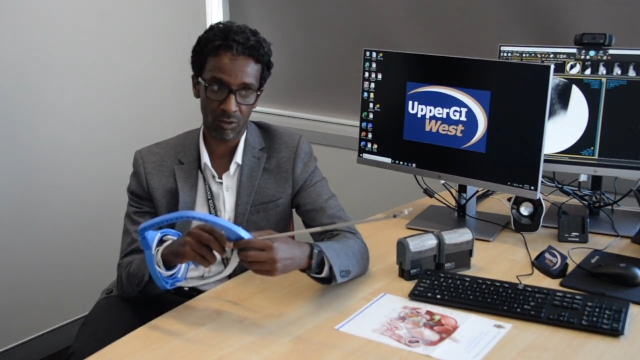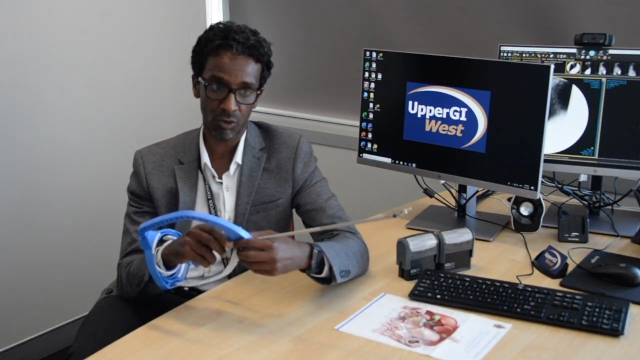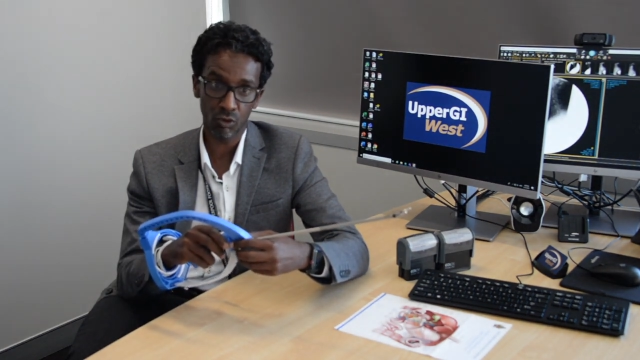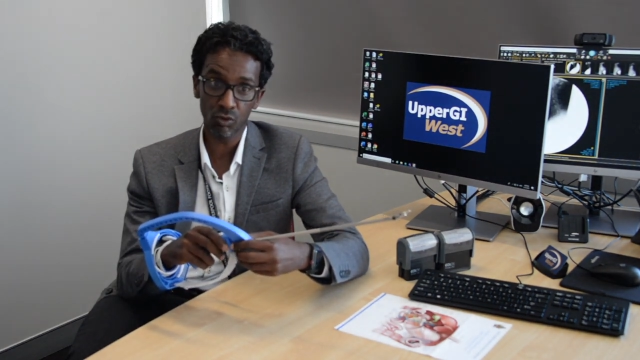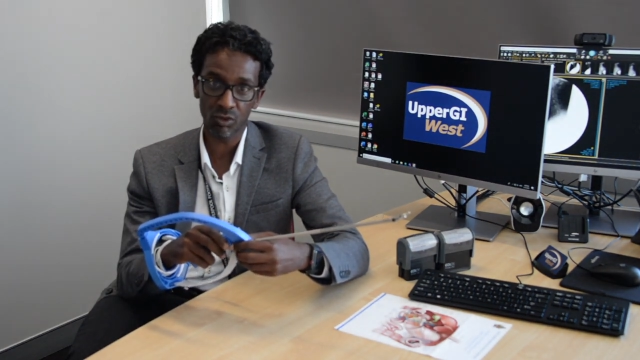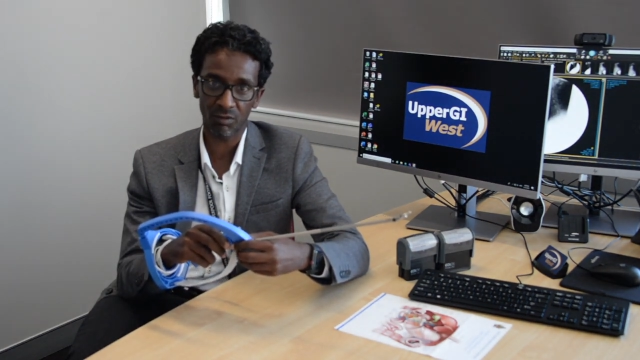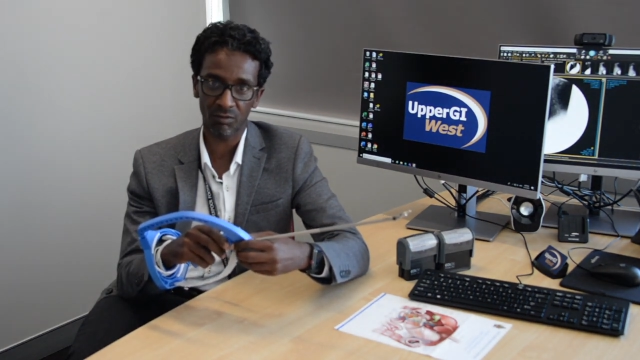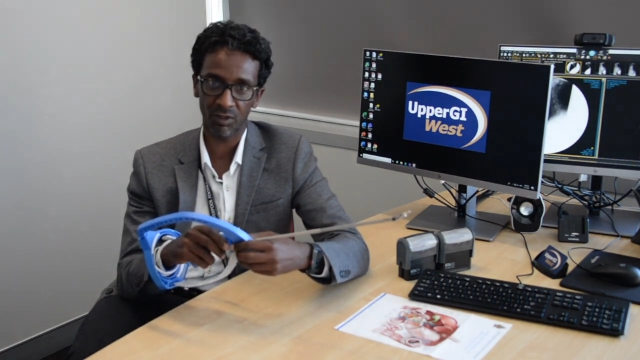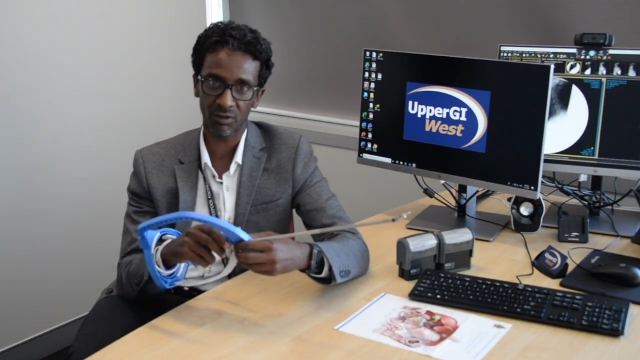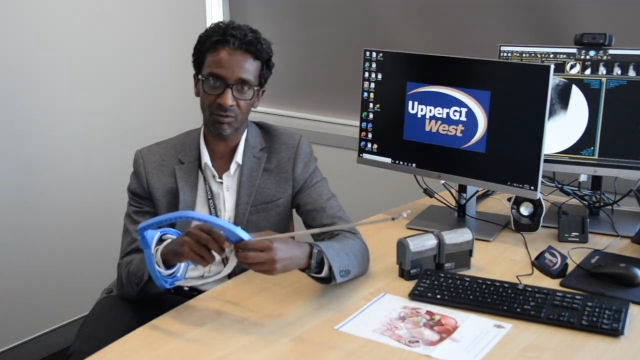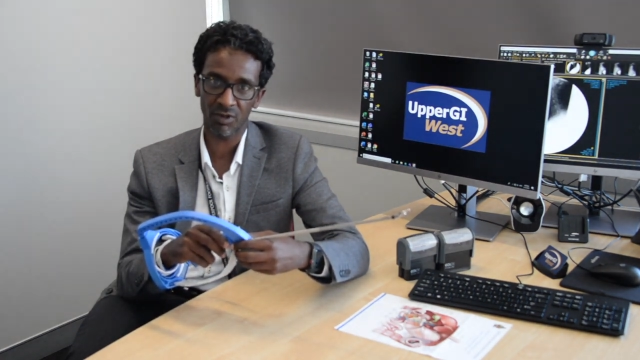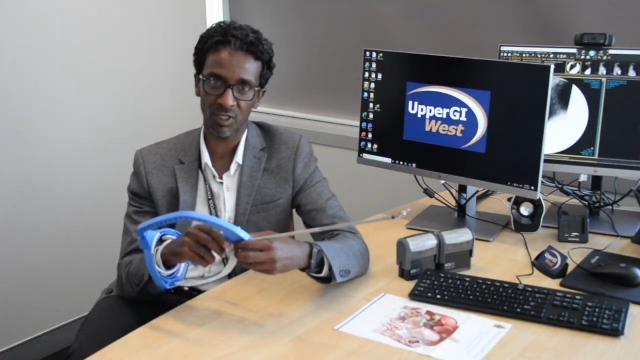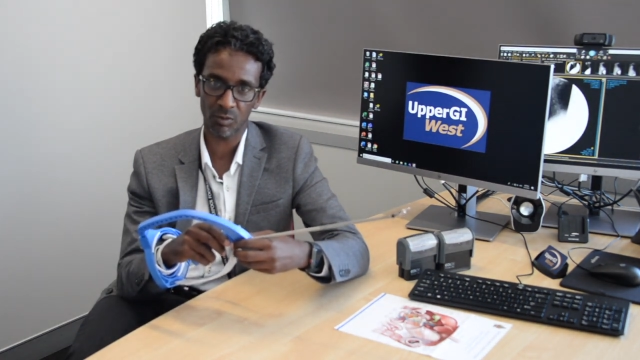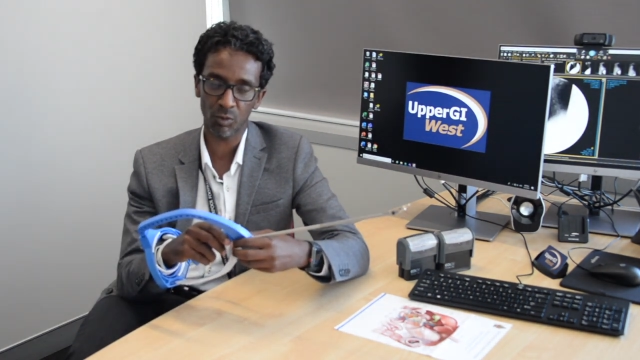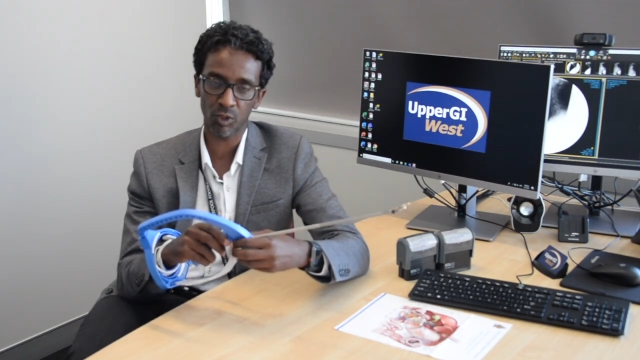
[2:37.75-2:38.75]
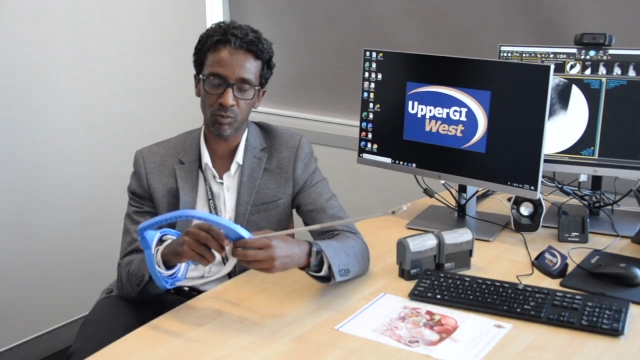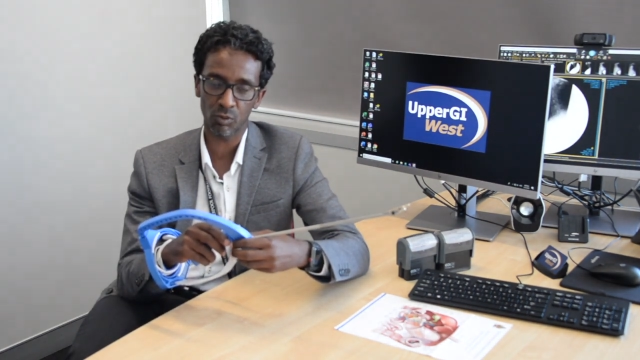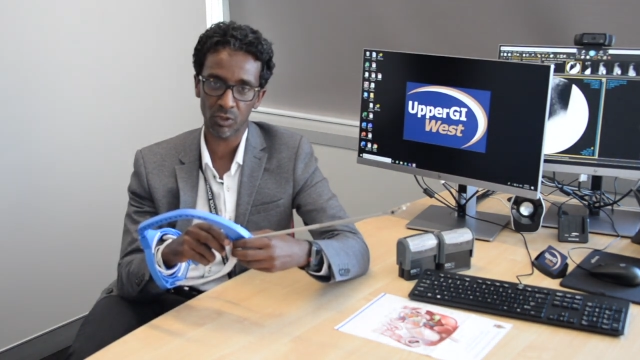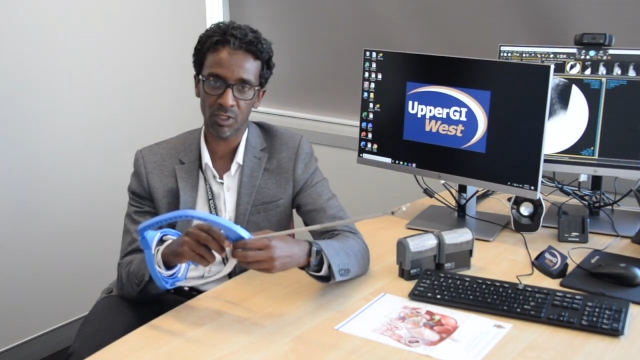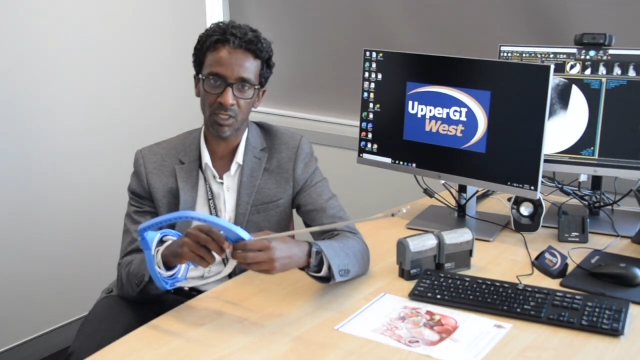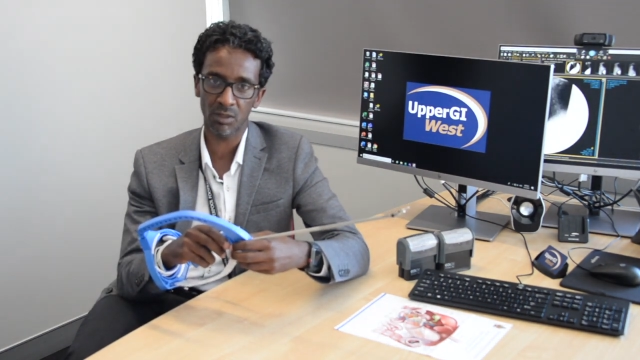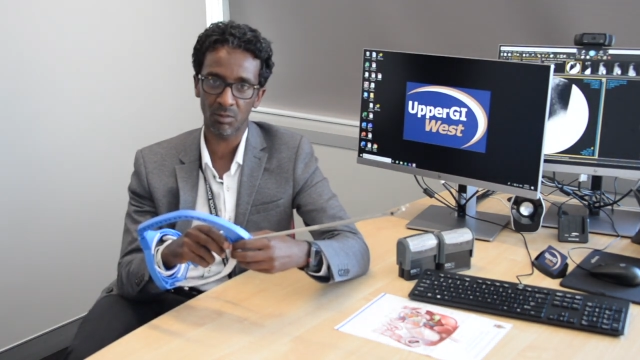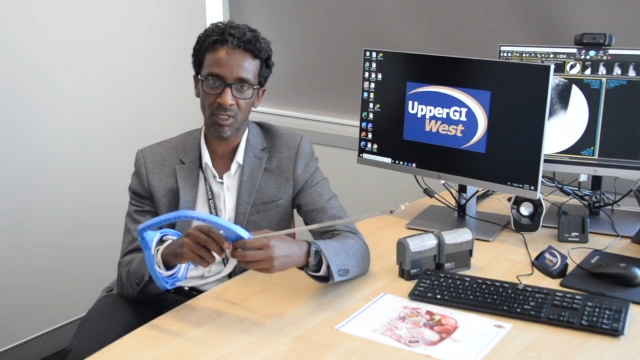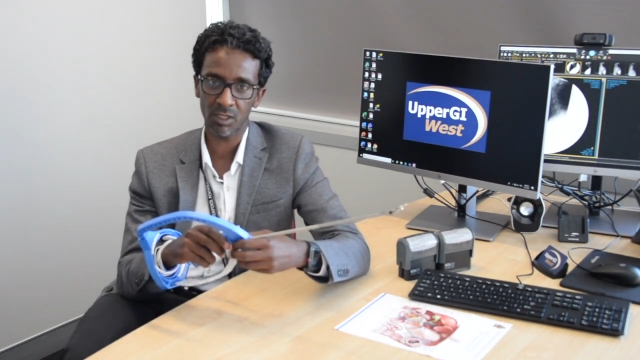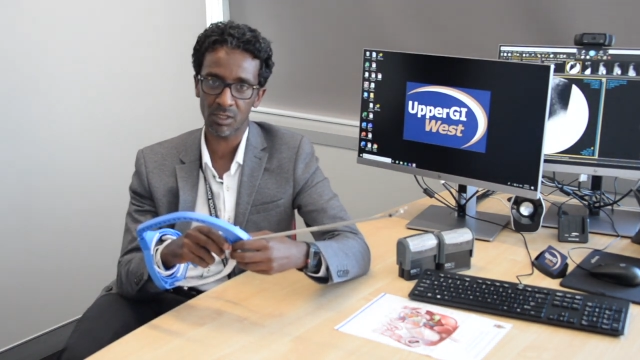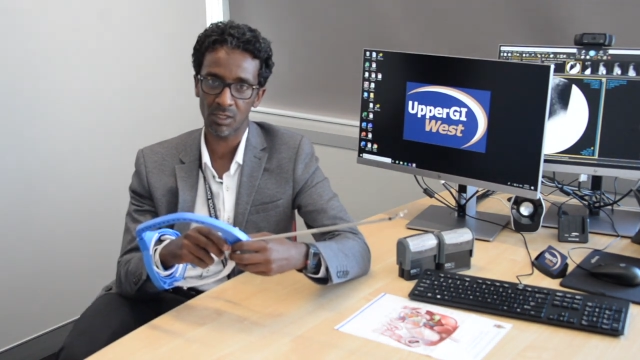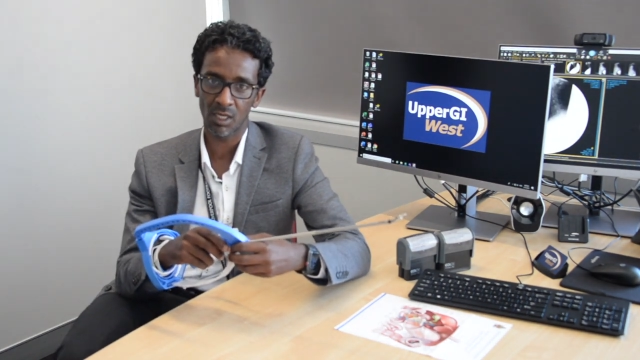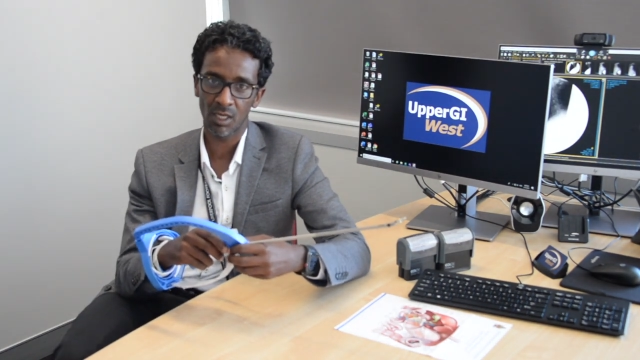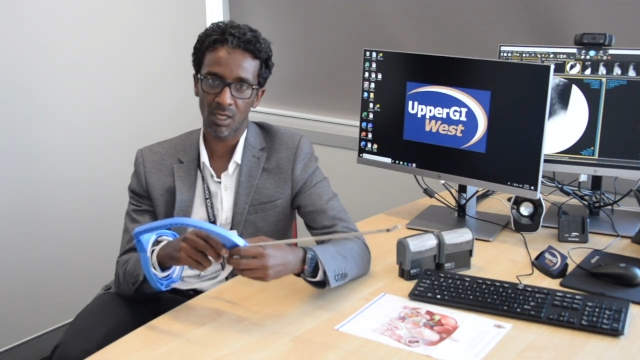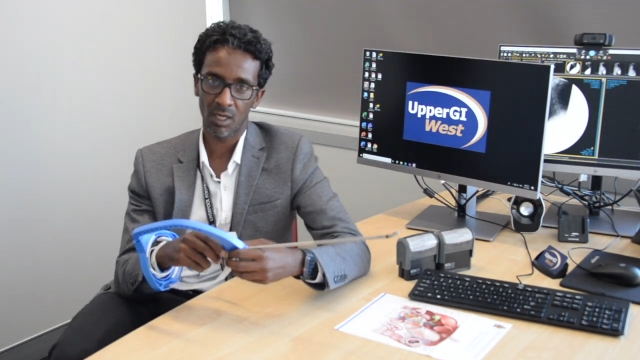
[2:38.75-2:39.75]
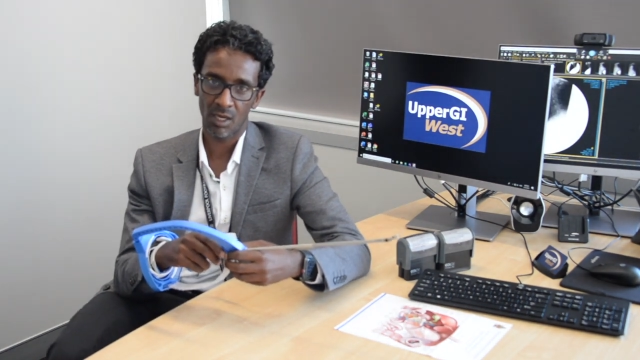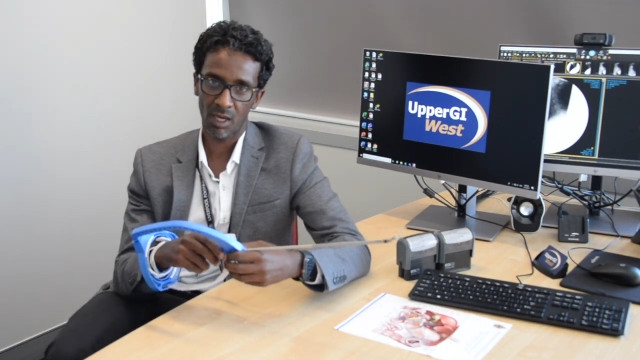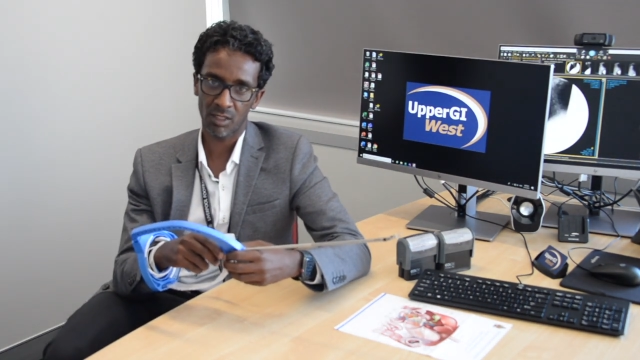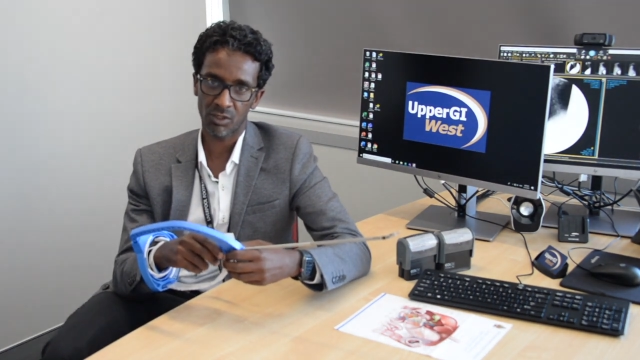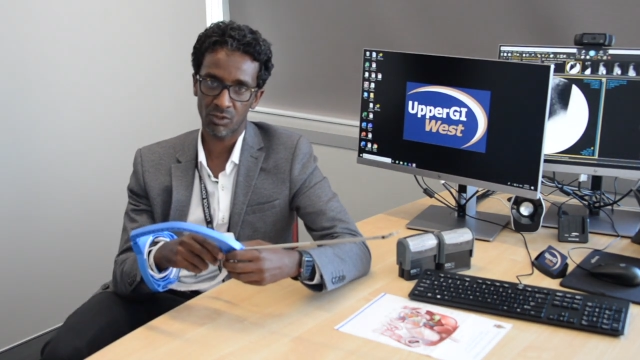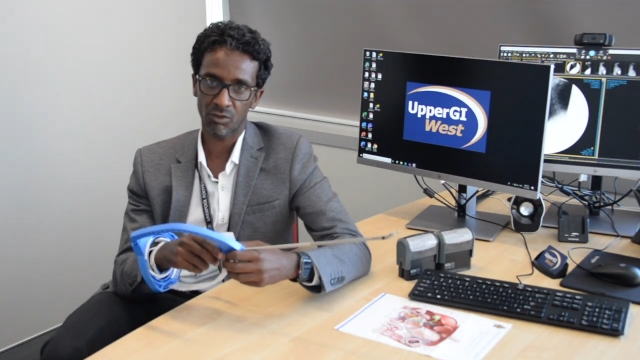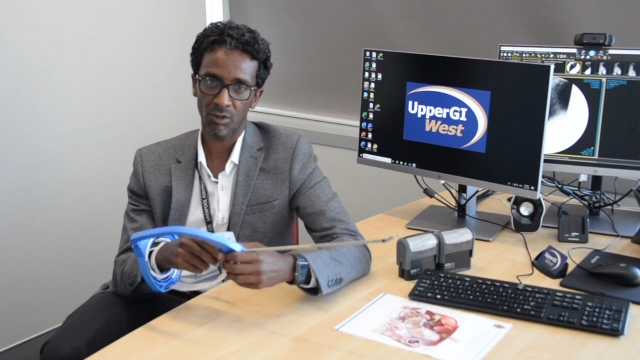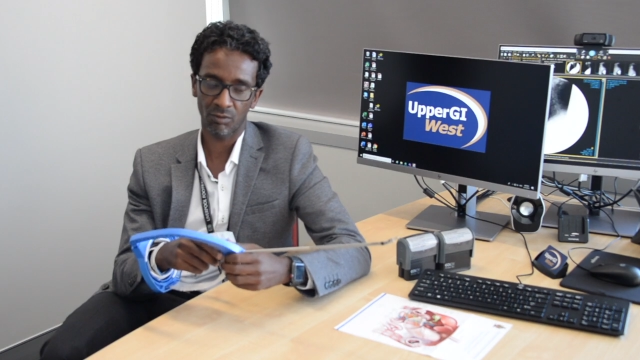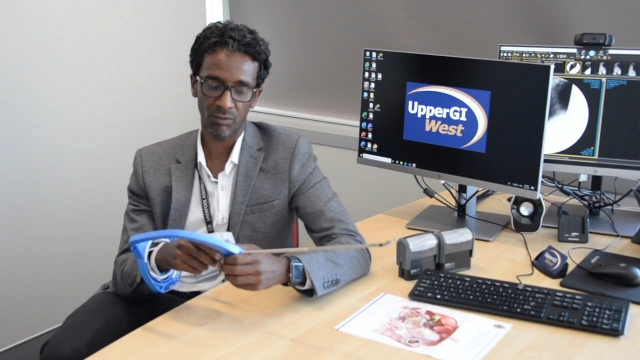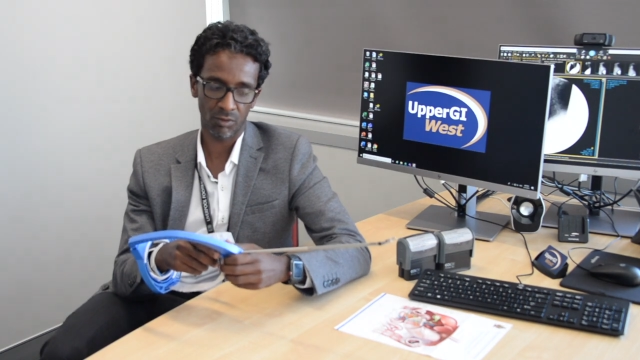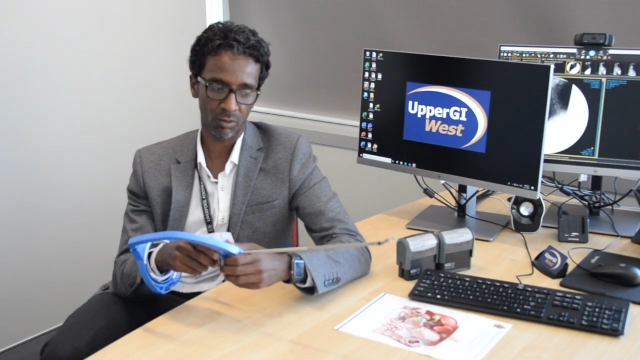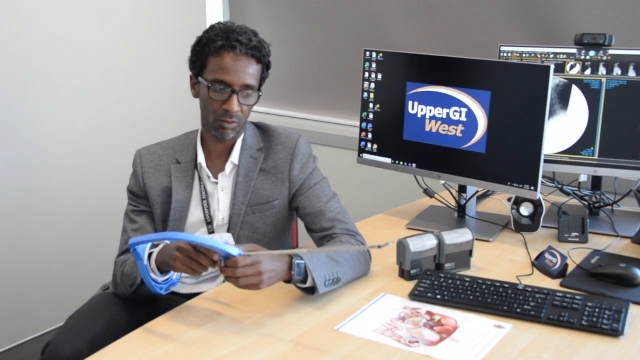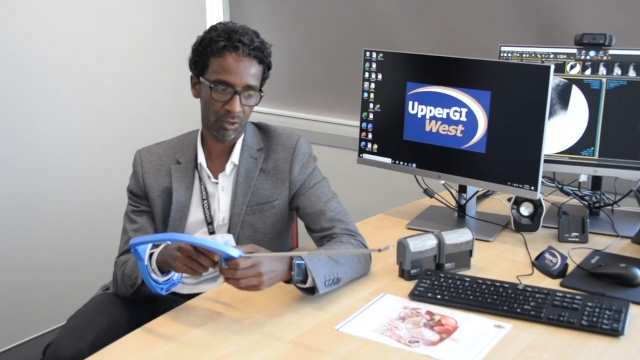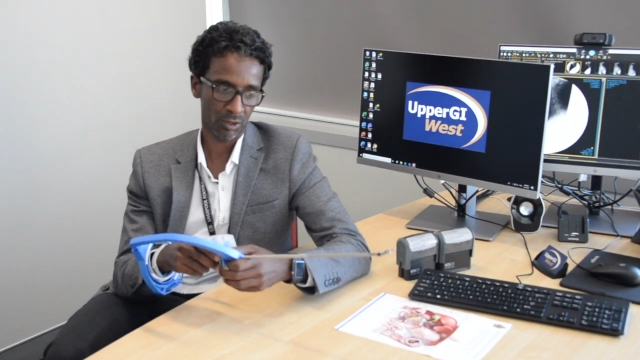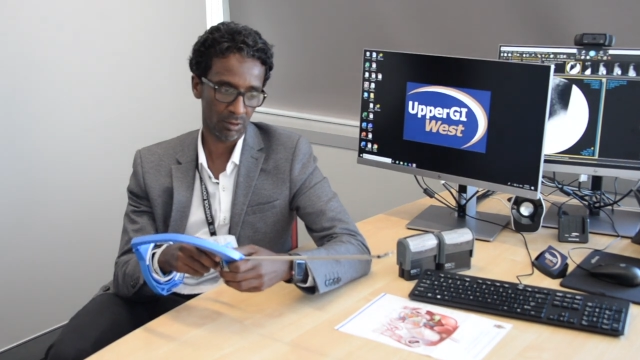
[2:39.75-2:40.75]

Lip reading: use of the device much more seamless and straightforward.